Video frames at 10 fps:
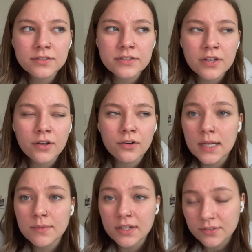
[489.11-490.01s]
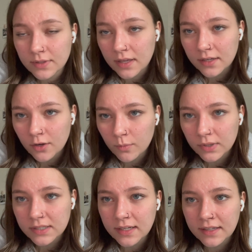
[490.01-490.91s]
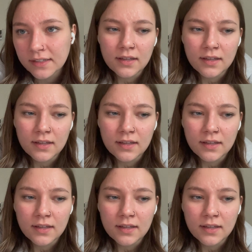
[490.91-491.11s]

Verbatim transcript: so I'm not doing any homework today.